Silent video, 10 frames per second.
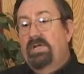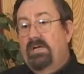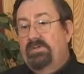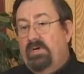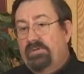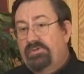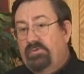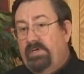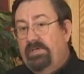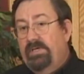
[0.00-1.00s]
down to
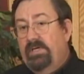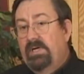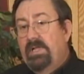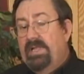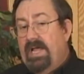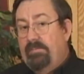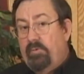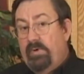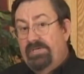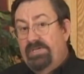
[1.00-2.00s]
Australia, the
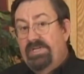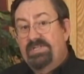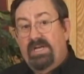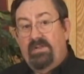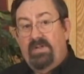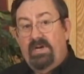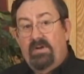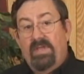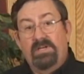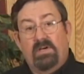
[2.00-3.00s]
Aborigines down there,
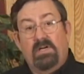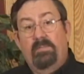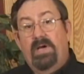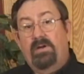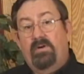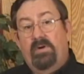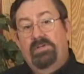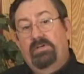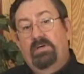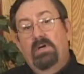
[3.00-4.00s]
they talk about a
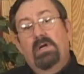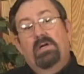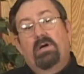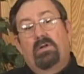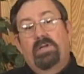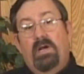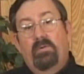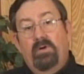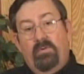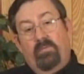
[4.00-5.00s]
creature called
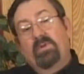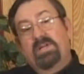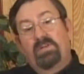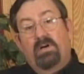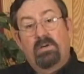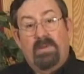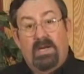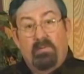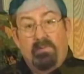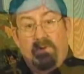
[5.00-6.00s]
Yaru. Well, they talk about
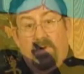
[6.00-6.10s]
it with their